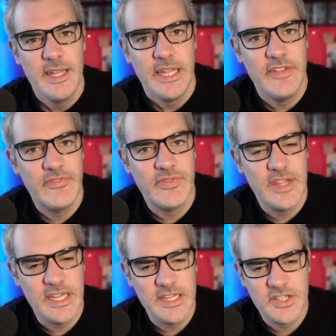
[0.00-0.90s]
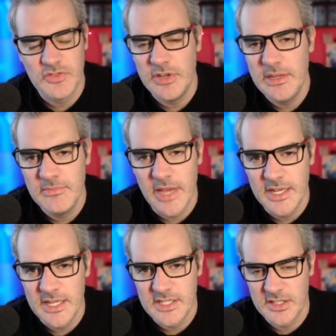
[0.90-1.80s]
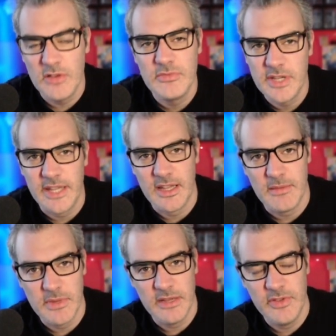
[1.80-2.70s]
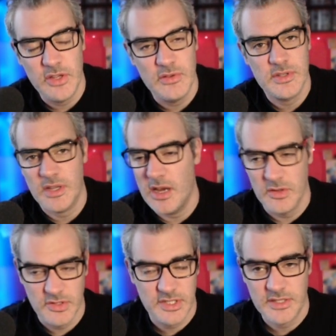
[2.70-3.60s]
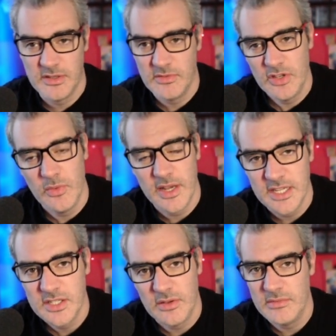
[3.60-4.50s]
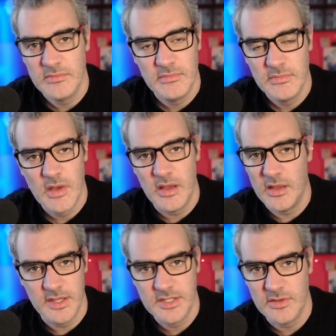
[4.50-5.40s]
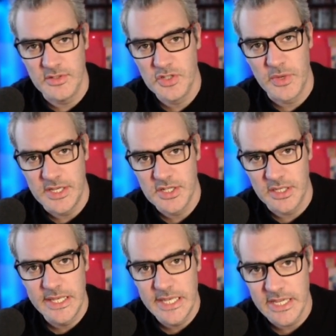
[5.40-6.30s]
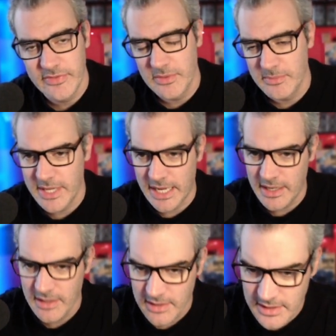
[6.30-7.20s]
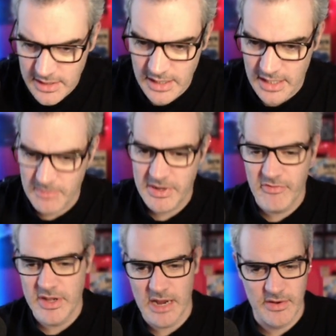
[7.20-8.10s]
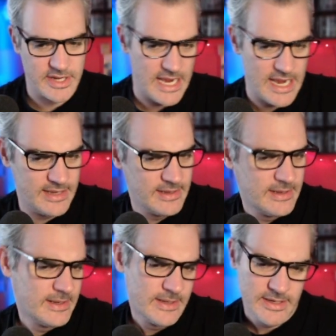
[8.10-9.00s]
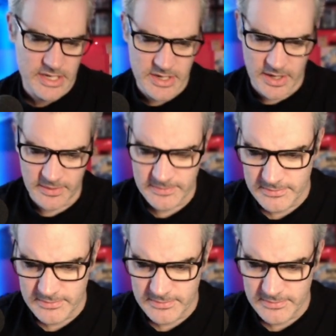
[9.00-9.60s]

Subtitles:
if the stream edits don't get that many views, I'll just do edits on highlights on Twitch and leave them there. But every now and again, you know,